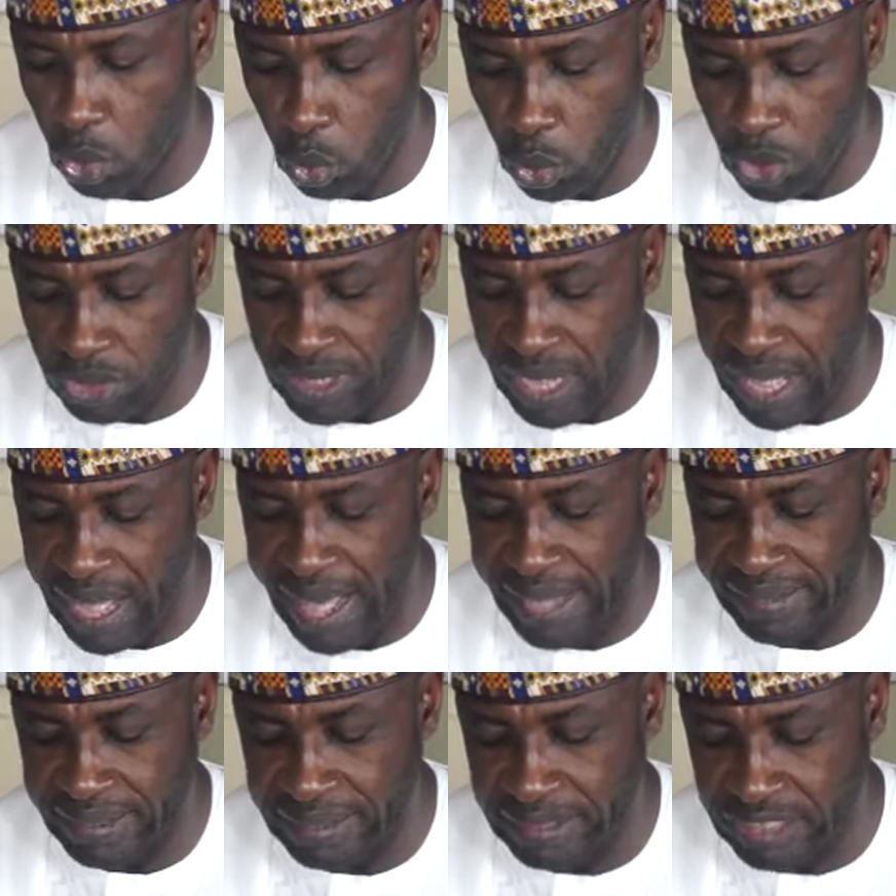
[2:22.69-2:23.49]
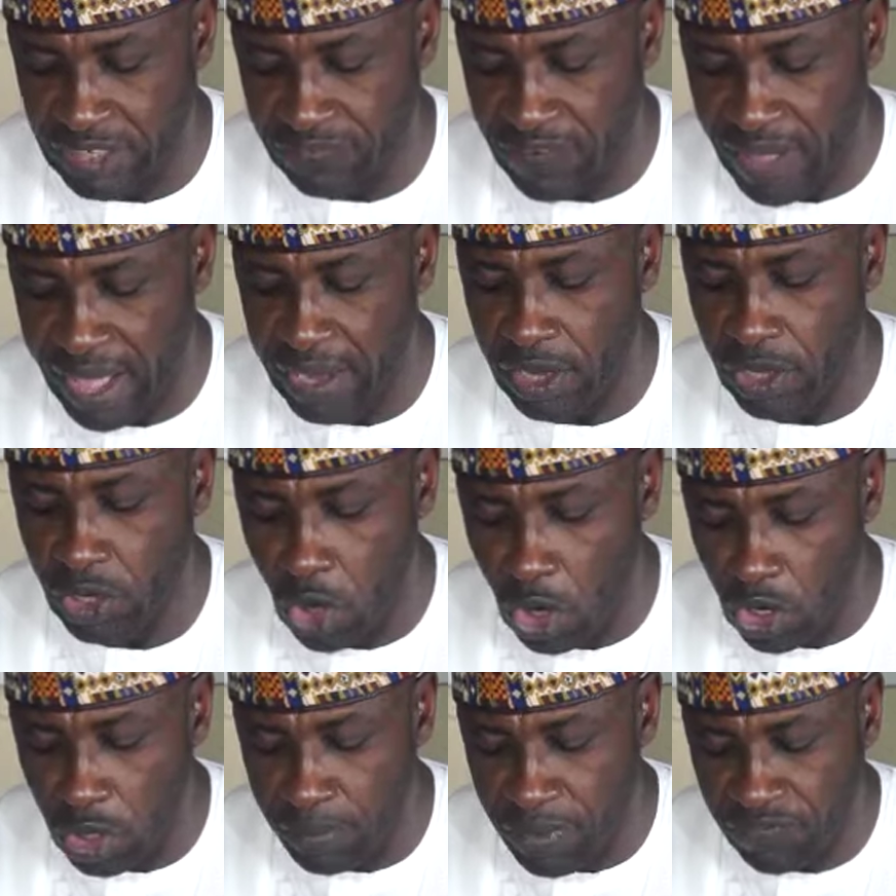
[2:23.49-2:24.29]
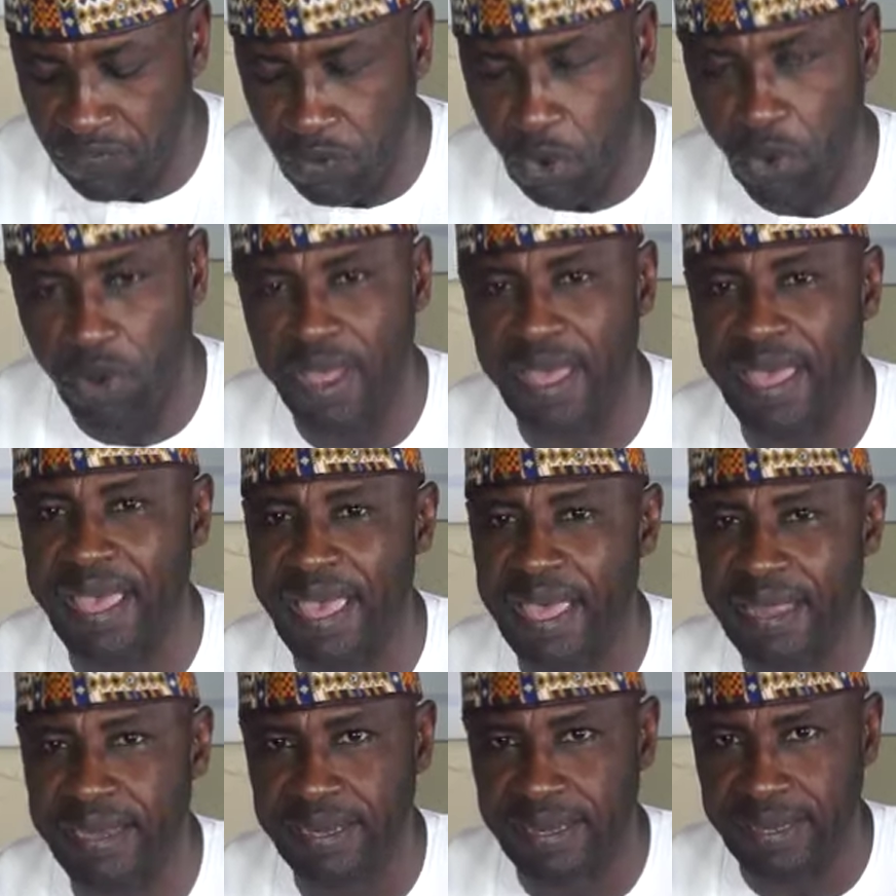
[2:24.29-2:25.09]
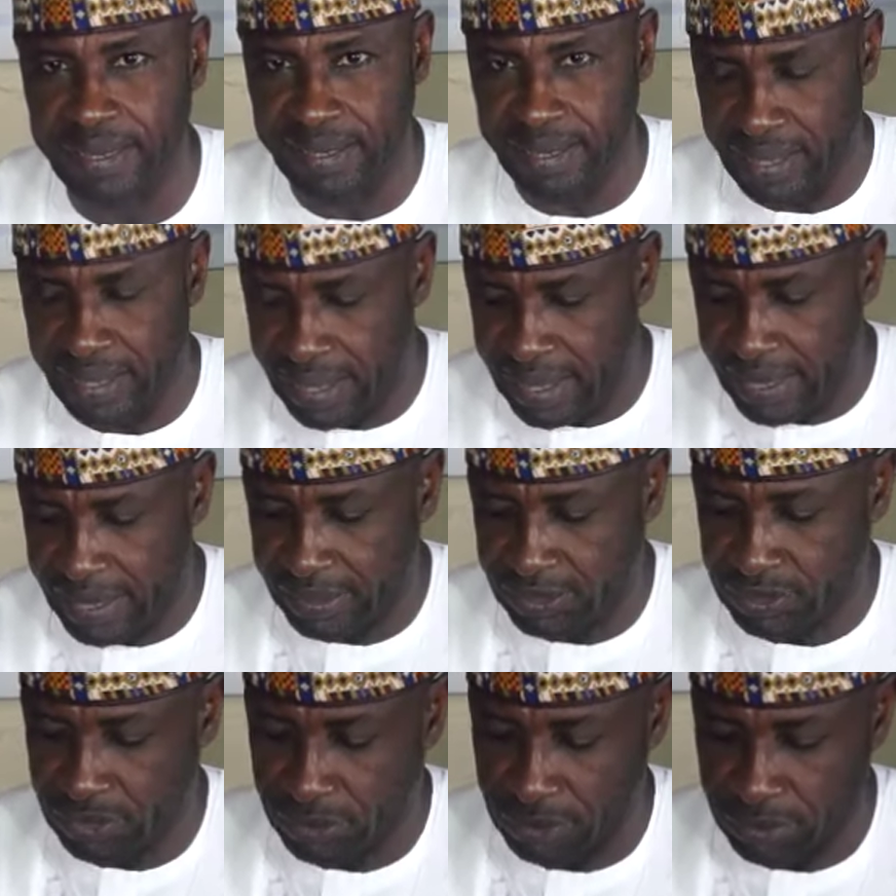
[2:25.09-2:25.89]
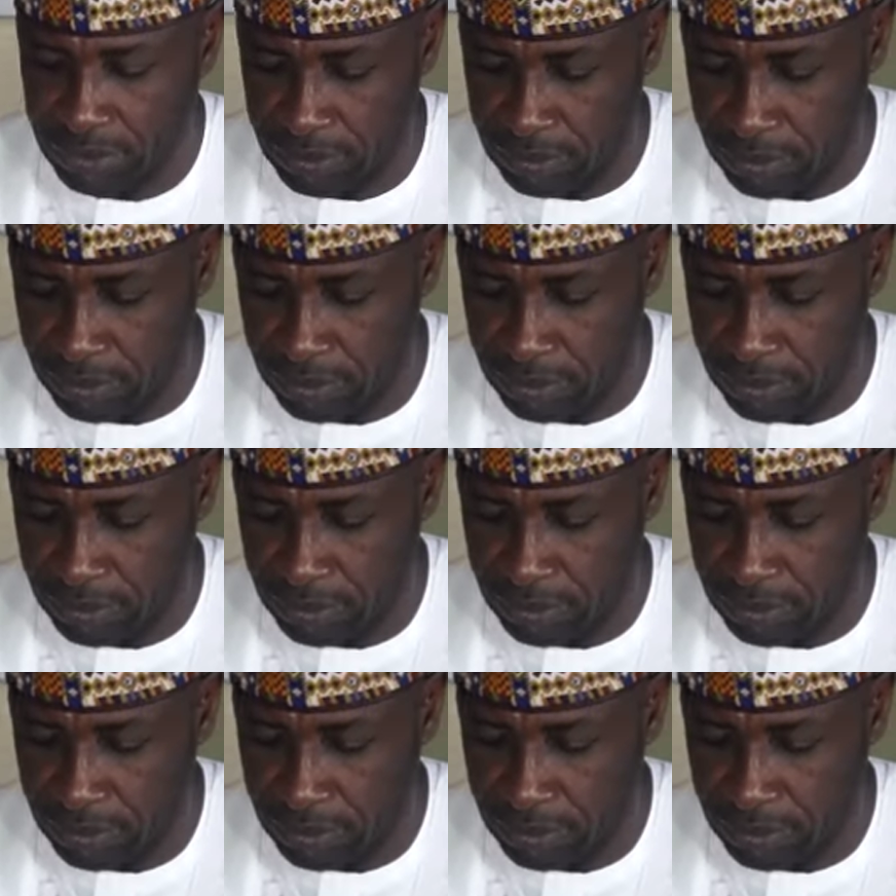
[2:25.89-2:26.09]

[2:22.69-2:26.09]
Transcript: which are identified long before any election.